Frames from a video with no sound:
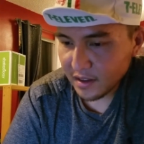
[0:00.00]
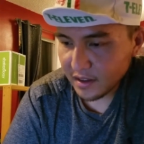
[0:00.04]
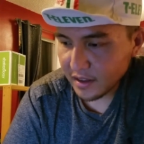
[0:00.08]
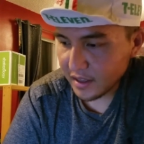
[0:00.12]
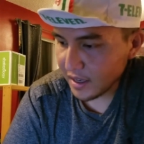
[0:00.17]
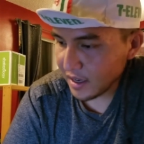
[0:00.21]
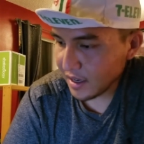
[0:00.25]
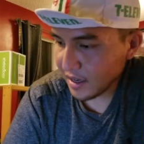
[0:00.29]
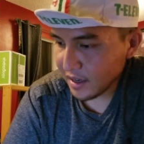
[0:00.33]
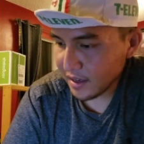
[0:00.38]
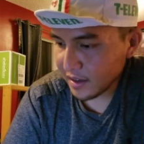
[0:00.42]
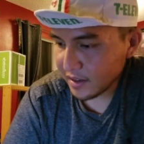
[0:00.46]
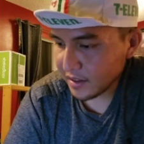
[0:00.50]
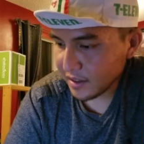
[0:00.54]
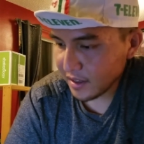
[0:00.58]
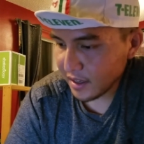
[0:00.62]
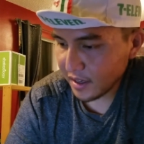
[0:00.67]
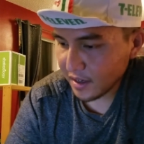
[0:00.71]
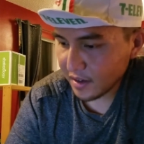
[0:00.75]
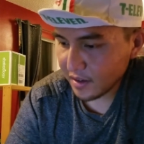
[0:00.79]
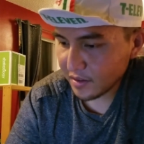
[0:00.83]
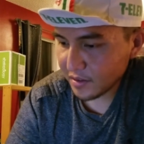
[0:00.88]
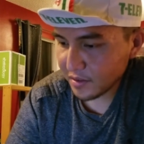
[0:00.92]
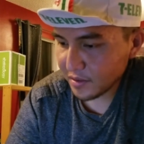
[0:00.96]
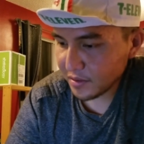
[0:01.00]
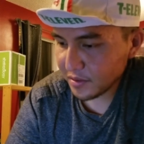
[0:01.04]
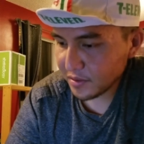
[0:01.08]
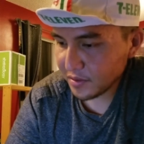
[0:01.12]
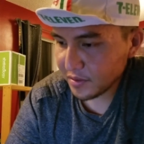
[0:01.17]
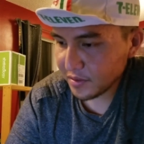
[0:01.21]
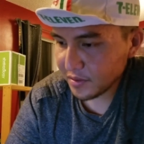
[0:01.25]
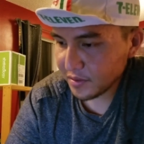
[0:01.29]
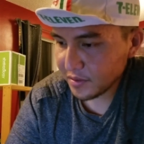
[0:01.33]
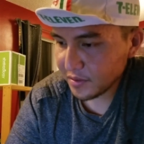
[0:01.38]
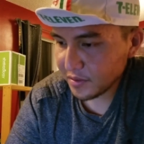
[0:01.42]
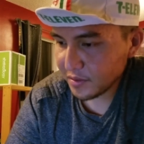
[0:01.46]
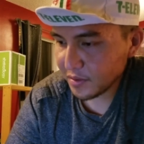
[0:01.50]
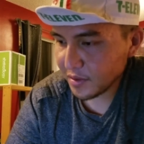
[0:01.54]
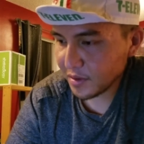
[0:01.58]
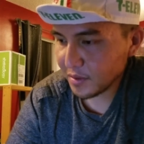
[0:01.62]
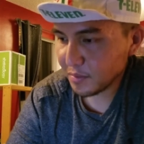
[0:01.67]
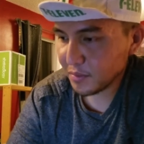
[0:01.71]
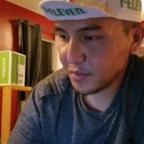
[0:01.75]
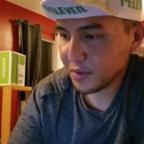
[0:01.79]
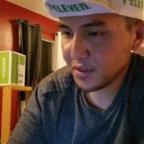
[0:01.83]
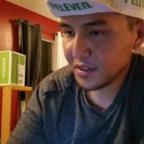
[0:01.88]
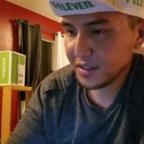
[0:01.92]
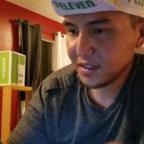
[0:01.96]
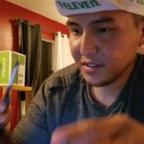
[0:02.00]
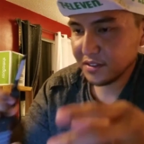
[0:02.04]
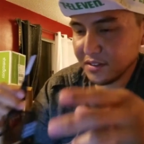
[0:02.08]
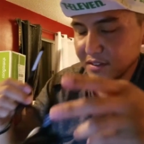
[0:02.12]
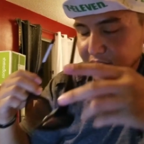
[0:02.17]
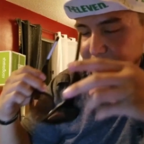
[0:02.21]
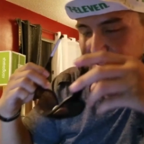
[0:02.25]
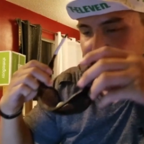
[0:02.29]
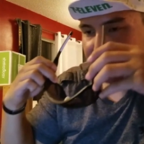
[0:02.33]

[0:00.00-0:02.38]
yeah, I don't know what more else